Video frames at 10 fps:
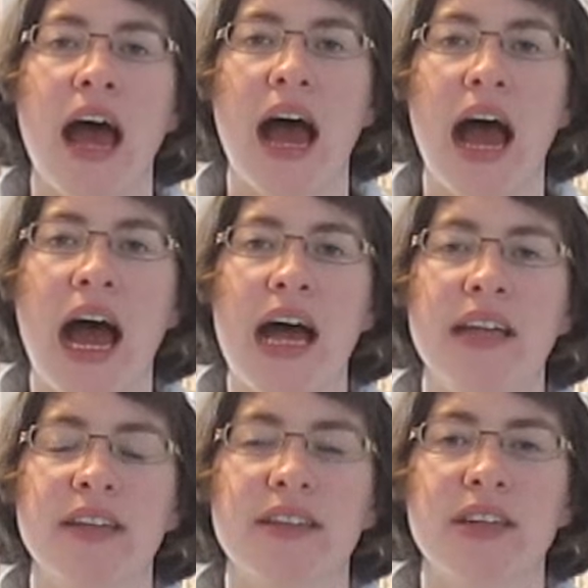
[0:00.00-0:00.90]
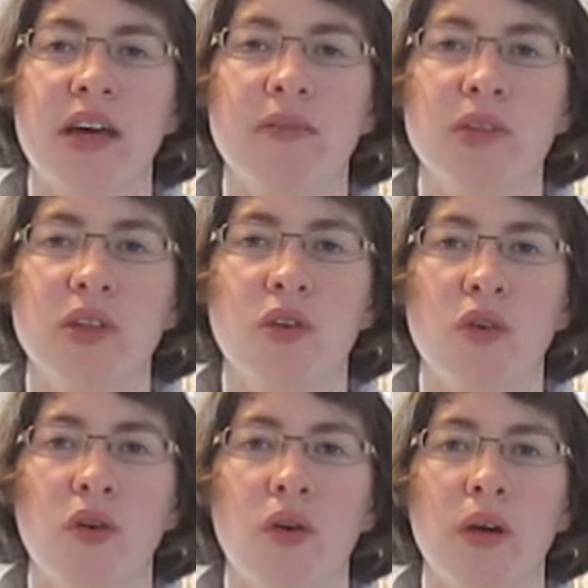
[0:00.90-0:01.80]
and
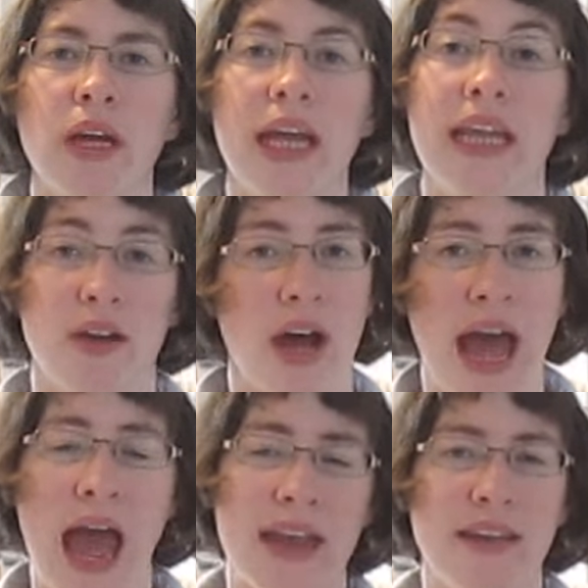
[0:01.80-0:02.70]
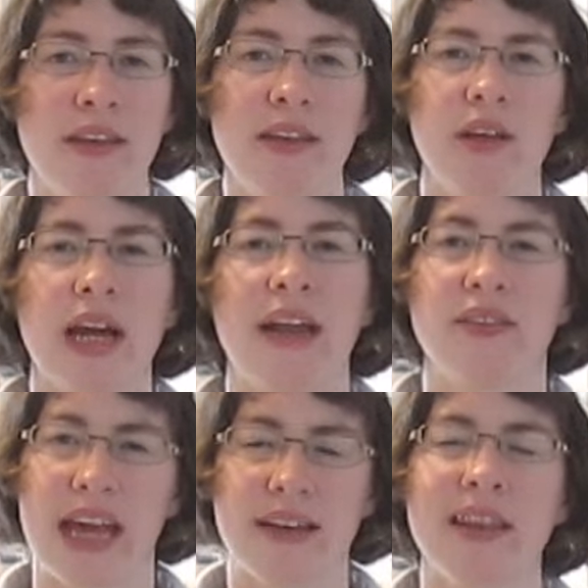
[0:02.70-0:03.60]
you're in your head kind of
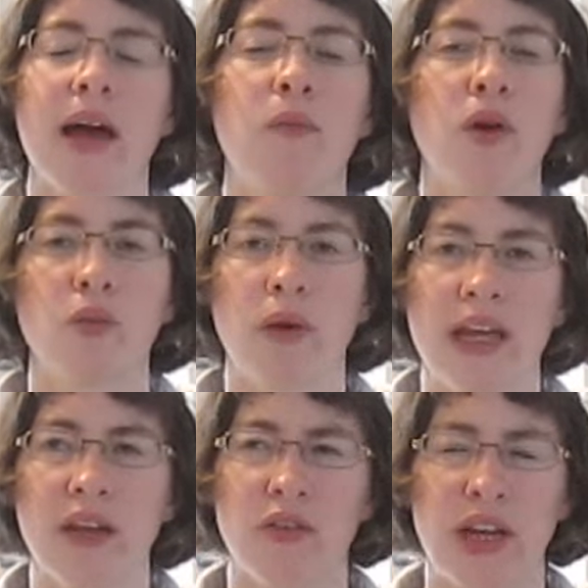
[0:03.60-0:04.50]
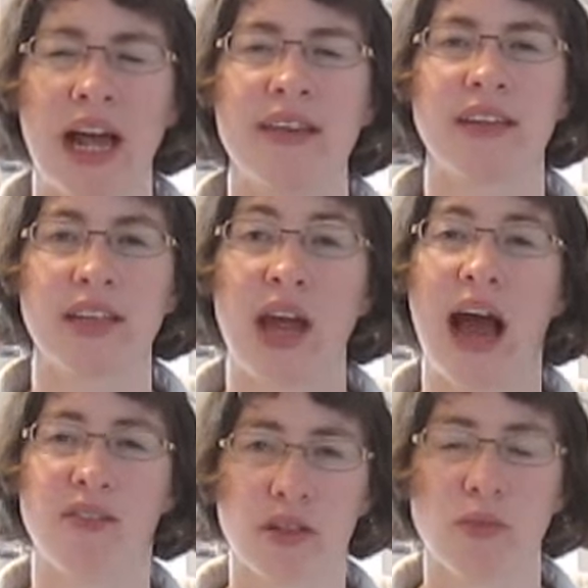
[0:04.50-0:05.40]
getting to that point where you're realising that you
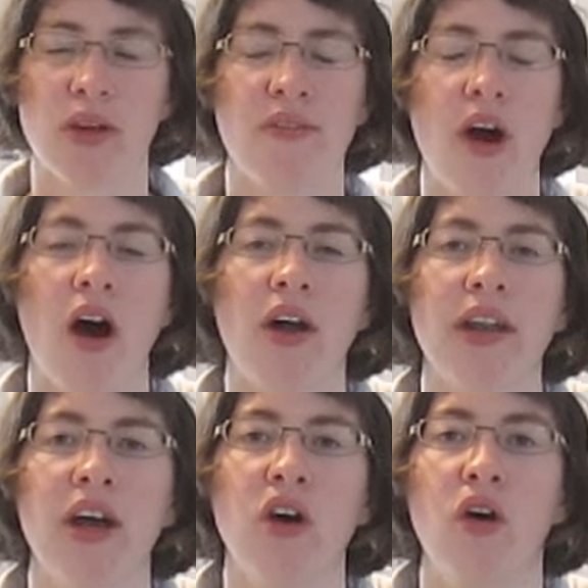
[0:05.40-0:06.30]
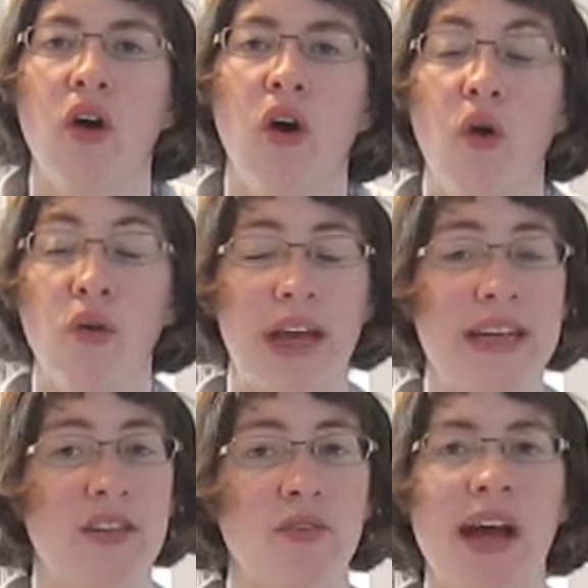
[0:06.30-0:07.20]
have to move on, or that
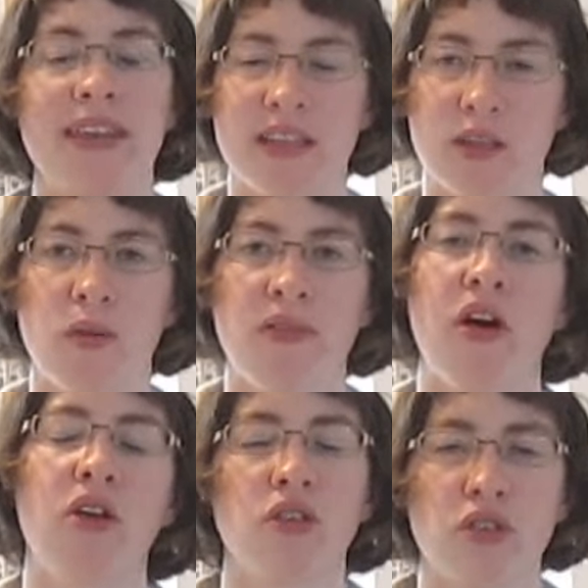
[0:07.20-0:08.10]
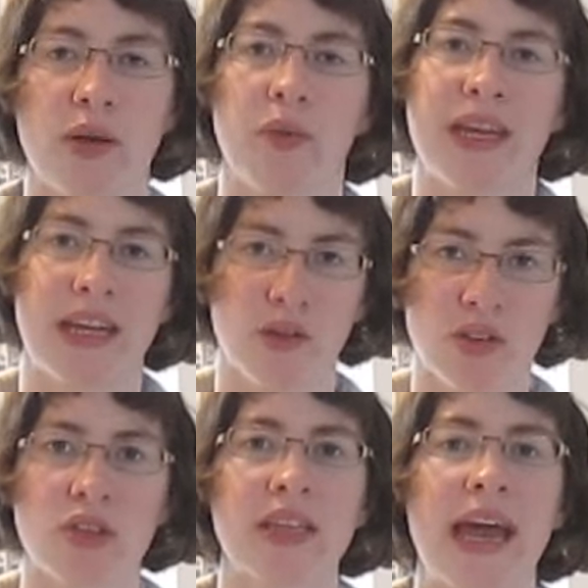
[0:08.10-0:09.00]
it's the right thing to move on, or something within you is
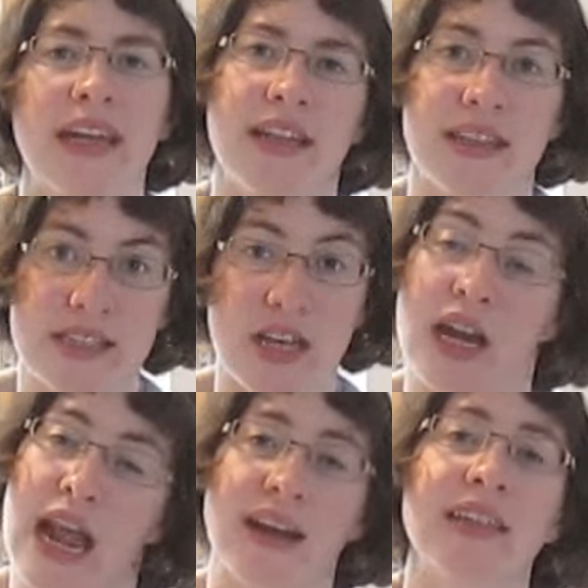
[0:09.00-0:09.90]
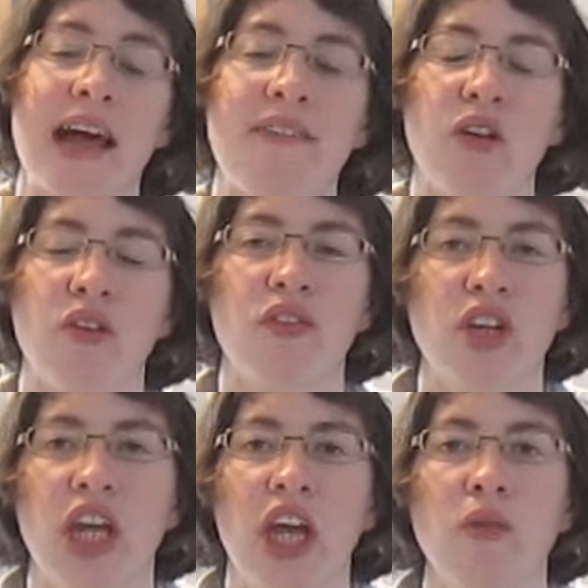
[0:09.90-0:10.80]
just saying that there's a next level for
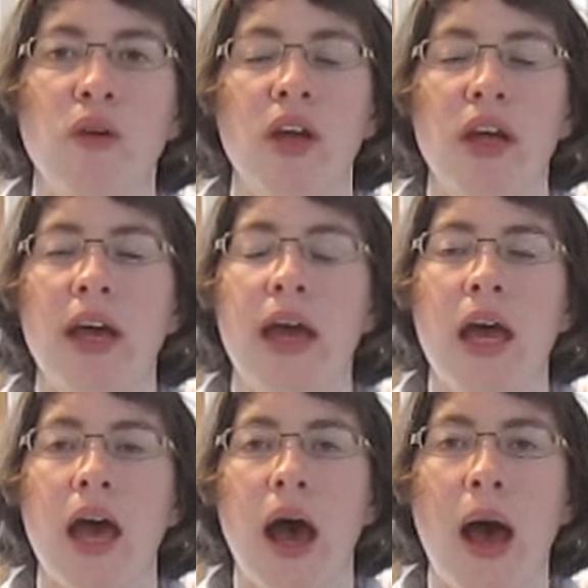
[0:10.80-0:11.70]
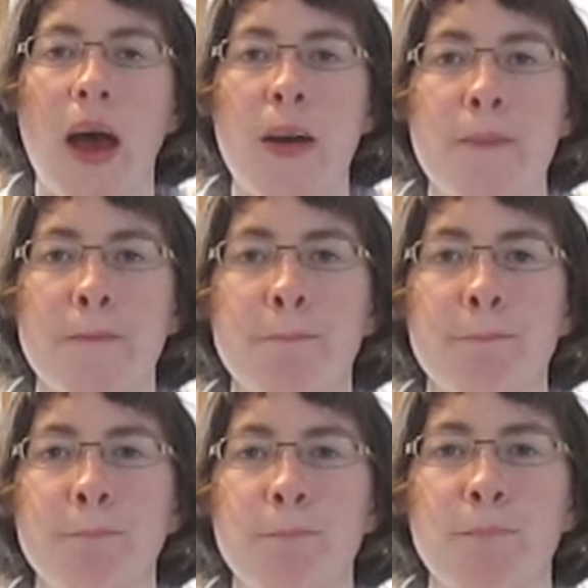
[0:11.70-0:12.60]
you.
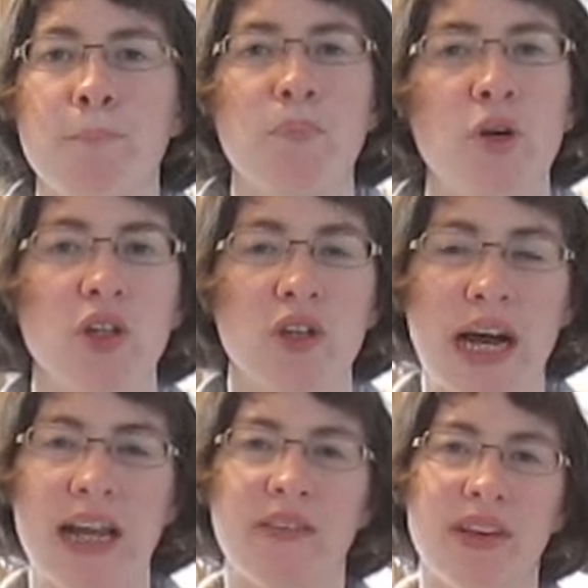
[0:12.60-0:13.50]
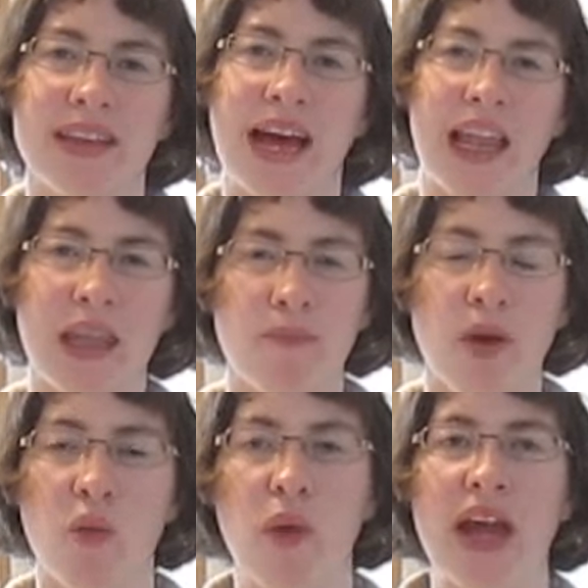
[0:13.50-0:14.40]
But you're kind of in that
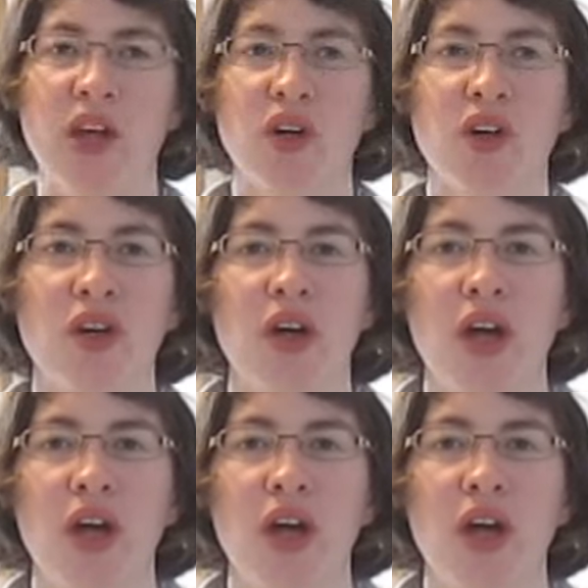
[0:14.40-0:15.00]
limbo where you're